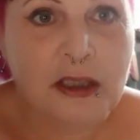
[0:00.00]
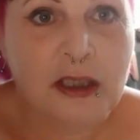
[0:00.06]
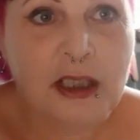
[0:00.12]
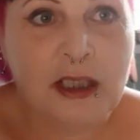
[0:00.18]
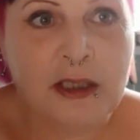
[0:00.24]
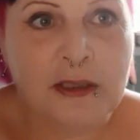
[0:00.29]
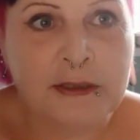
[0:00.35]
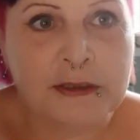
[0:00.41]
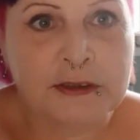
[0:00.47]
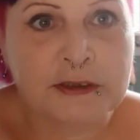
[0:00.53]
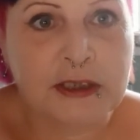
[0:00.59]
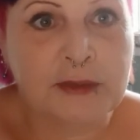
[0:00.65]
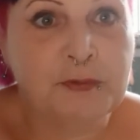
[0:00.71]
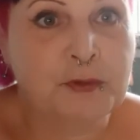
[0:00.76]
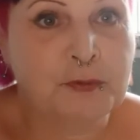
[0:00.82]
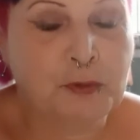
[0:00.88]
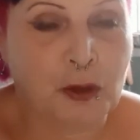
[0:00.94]
And
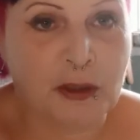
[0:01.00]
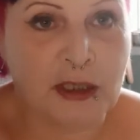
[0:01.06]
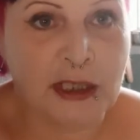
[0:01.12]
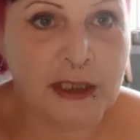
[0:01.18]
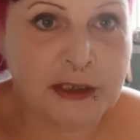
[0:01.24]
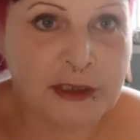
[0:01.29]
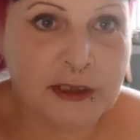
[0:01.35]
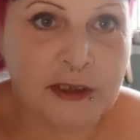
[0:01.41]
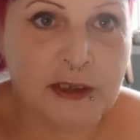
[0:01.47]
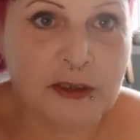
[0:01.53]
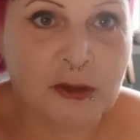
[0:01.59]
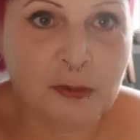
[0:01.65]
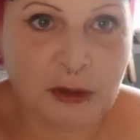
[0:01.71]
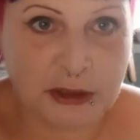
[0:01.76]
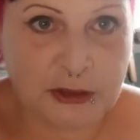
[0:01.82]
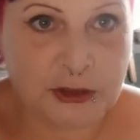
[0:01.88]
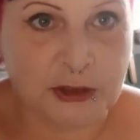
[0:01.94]
if you've got any
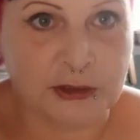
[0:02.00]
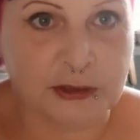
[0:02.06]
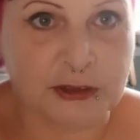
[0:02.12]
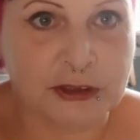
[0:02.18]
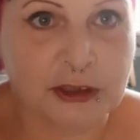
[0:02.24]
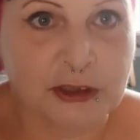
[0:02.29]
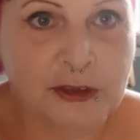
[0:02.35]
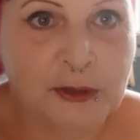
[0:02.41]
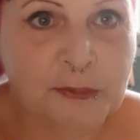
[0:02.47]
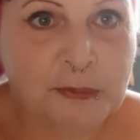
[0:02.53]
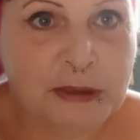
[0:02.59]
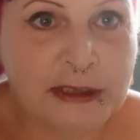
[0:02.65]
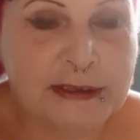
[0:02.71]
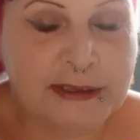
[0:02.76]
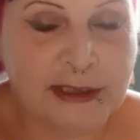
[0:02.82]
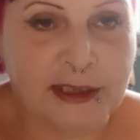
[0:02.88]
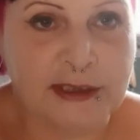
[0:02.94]
questions,
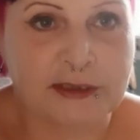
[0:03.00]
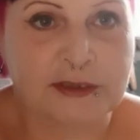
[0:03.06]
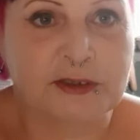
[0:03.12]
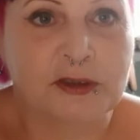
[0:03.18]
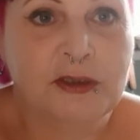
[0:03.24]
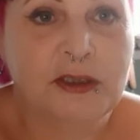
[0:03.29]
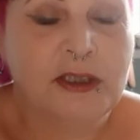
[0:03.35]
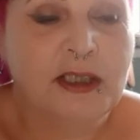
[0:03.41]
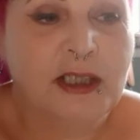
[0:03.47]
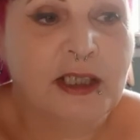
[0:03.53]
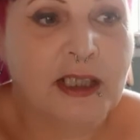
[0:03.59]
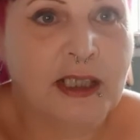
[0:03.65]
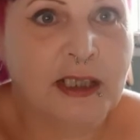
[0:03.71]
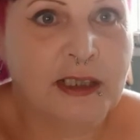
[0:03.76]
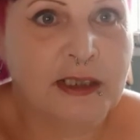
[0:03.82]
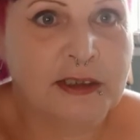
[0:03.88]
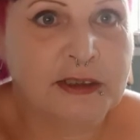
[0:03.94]
please ask.
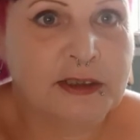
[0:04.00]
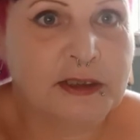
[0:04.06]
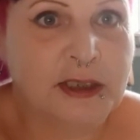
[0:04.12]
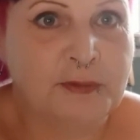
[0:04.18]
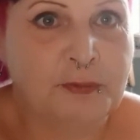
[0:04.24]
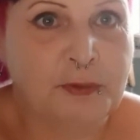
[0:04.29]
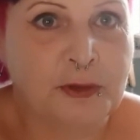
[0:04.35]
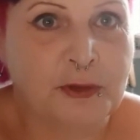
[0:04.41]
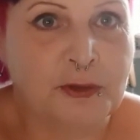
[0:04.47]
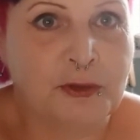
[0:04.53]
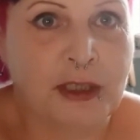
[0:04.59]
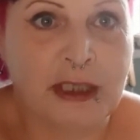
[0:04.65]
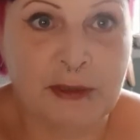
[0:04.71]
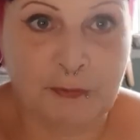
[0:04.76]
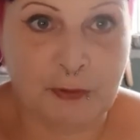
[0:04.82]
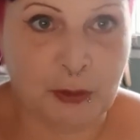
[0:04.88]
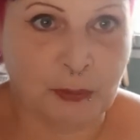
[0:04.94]
Ask if you're
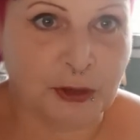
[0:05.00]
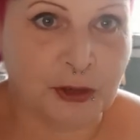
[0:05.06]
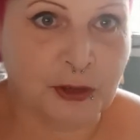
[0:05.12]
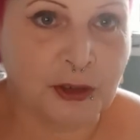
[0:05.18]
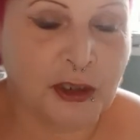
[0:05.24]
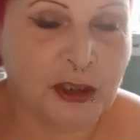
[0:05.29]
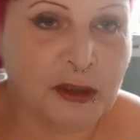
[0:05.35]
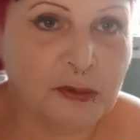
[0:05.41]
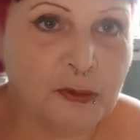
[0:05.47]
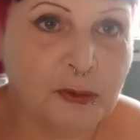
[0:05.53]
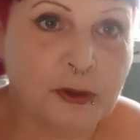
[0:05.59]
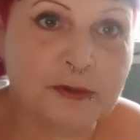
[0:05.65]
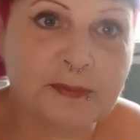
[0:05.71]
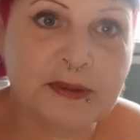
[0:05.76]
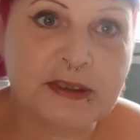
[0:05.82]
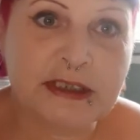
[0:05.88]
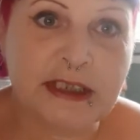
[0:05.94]
anything you want to know, or
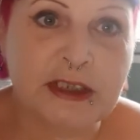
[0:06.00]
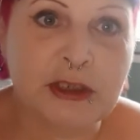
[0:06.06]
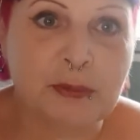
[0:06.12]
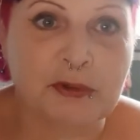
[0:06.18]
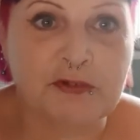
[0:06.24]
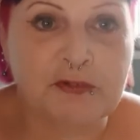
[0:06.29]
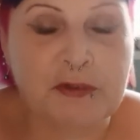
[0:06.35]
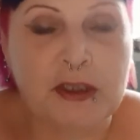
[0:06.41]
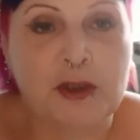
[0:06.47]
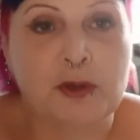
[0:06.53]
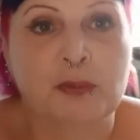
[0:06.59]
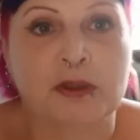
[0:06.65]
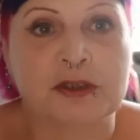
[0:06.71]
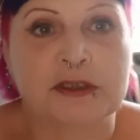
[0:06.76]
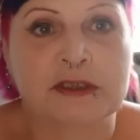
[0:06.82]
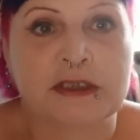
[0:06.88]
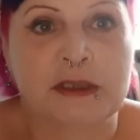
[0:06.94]
if it's anything you
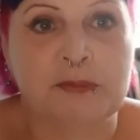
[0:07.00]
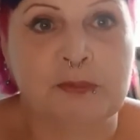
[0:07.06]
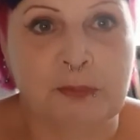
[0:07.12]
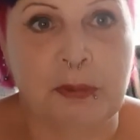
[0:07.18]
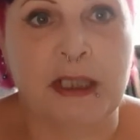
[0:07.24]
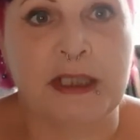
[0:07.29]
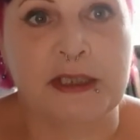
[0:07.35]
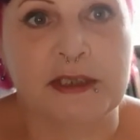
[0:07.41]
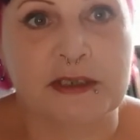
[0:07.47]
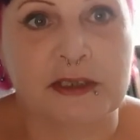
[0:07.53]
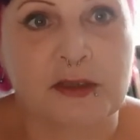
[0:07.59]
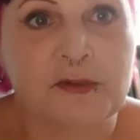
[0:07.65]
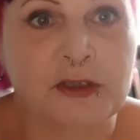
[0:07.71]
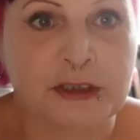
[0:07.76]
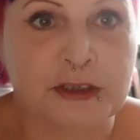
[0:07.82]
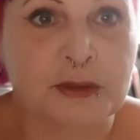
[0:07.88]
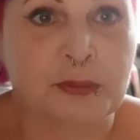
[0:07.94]
want to see baked
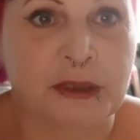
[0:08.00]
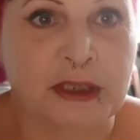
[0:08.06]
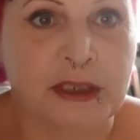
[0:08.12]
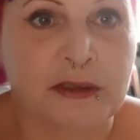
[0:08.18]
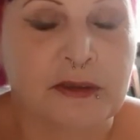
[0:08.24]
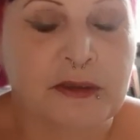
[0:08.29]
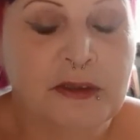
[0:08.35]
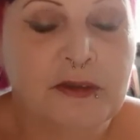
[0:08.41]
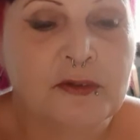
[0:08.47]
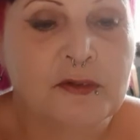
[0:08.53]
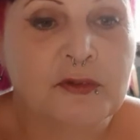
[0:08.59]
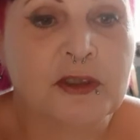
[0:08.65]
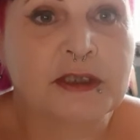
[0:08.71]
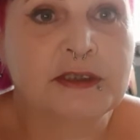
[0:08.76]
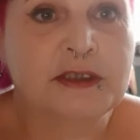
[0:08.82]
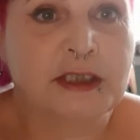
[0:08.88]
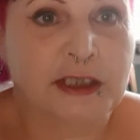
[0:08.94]
this week
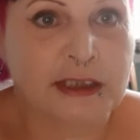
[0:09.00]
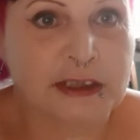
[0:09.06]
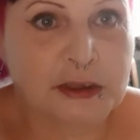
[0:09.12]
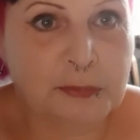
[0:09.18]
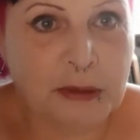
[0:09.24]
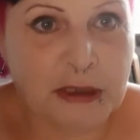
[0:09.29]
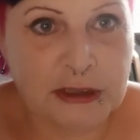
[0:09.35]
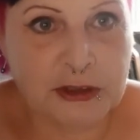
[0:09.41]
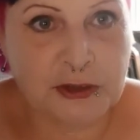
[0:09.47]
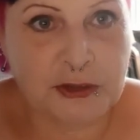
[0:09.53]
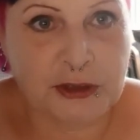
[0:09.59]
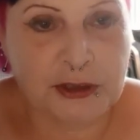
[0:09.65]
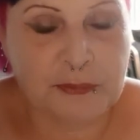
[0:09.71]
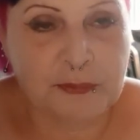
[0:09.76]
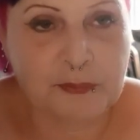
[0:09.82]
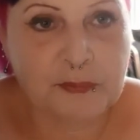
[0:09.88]
that contains pastry.